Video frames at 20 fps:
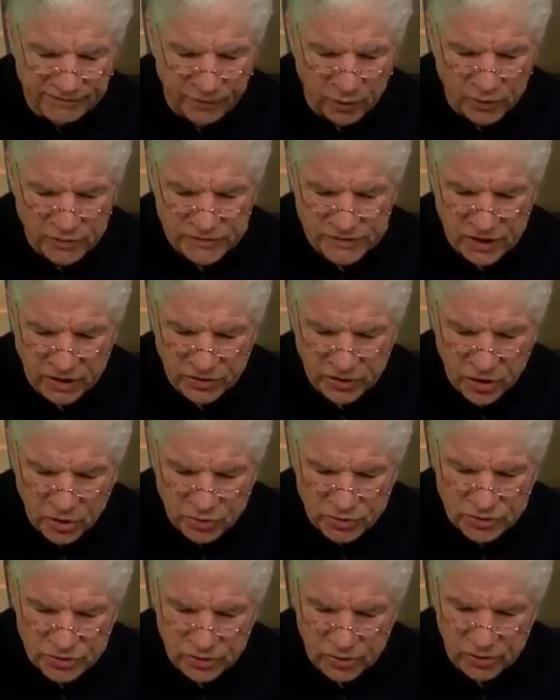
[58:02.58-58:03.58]
focused on
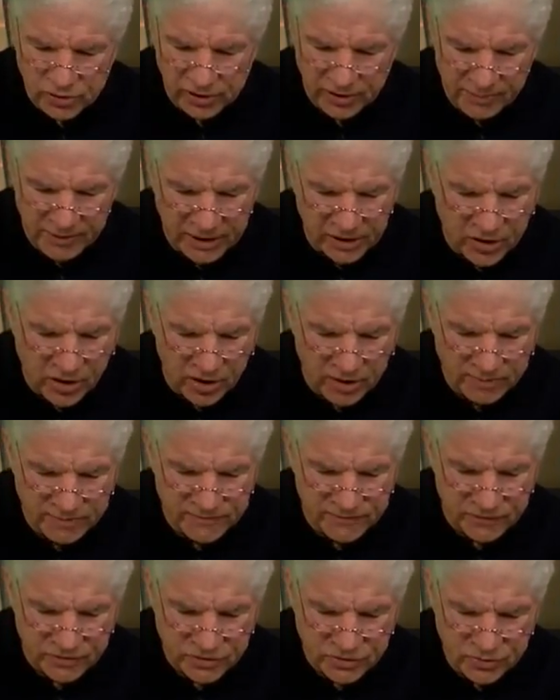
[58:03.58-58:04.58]
no sugar, limited carbs
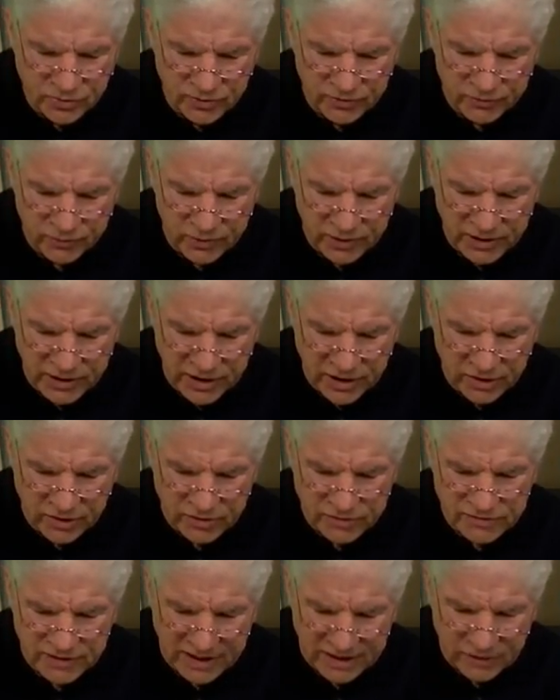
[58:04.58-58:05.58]
for two to three
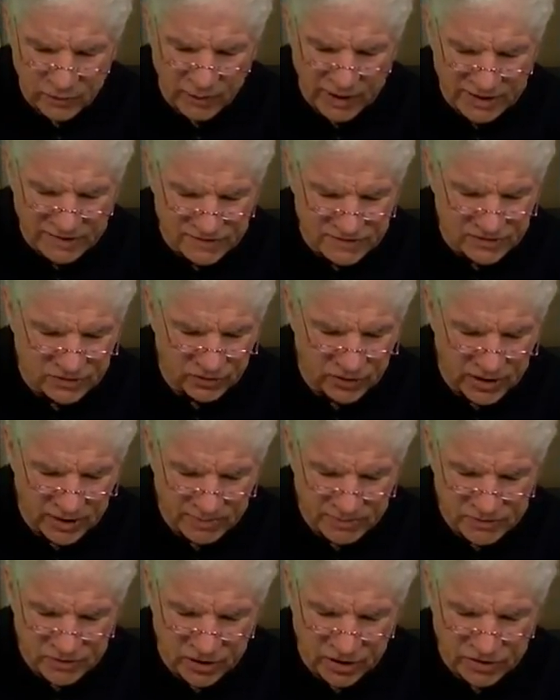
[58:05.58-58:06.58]
years, and the weight still
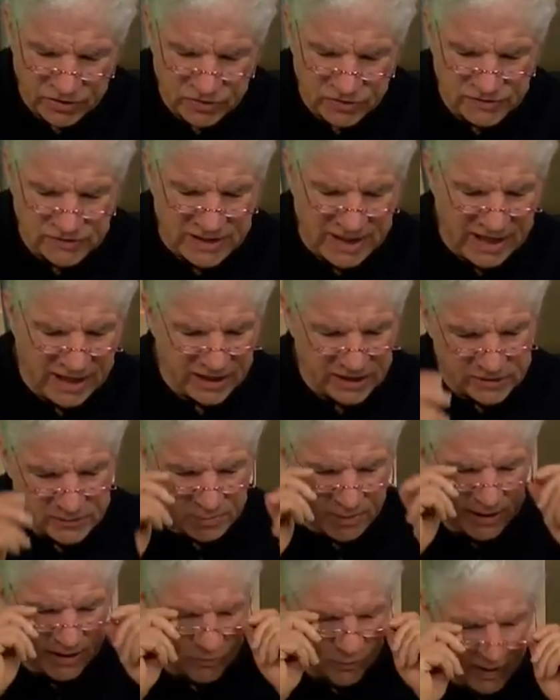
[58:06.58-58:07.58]
comes on. Just can't
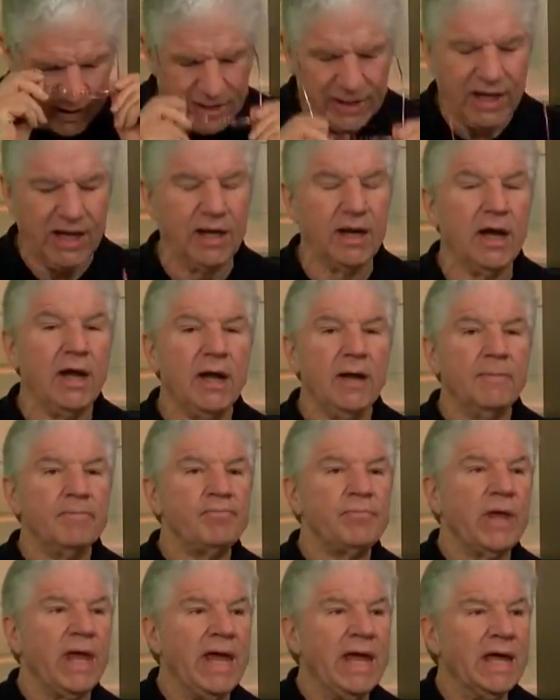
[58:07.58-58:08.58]
explain the weight gain.
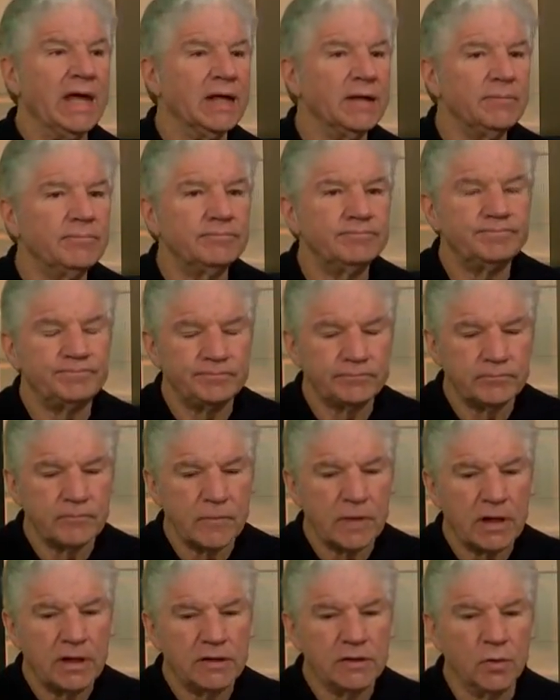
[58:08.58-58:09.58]
Anne,
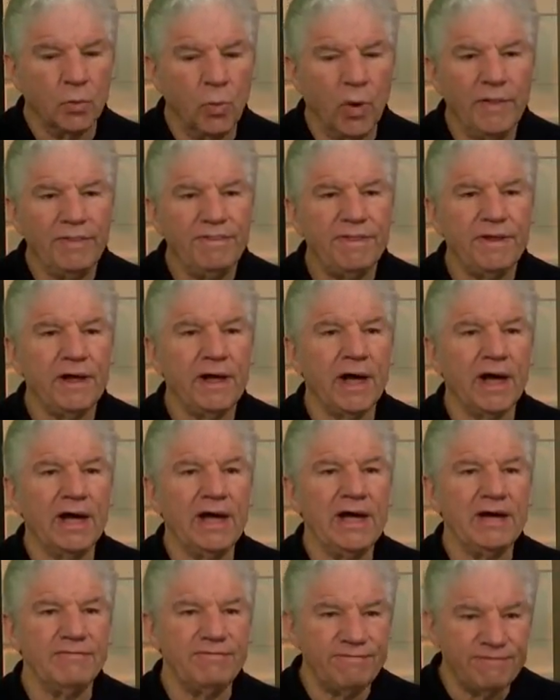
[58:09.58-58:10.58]
the one thing I
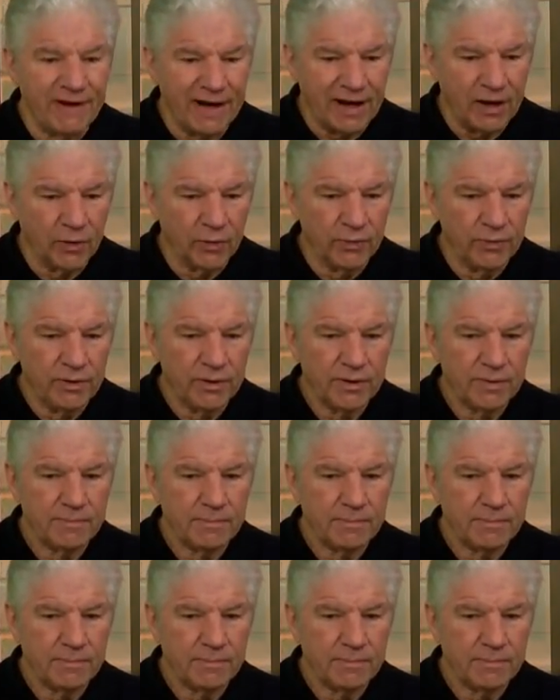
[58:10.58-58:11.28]
have found